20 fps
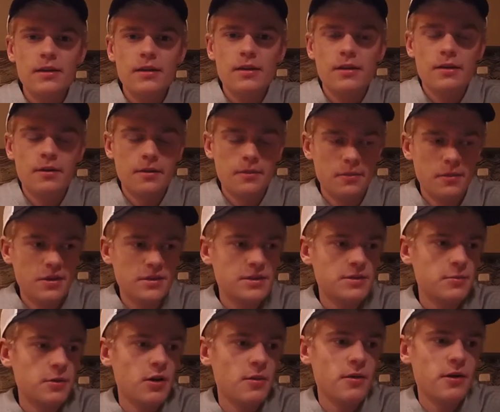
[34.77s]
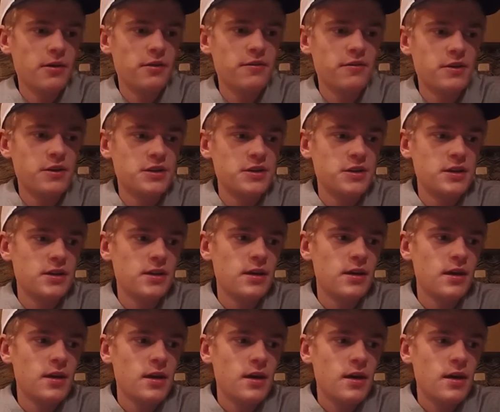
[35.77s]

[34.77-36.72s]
in smallmouth fishing.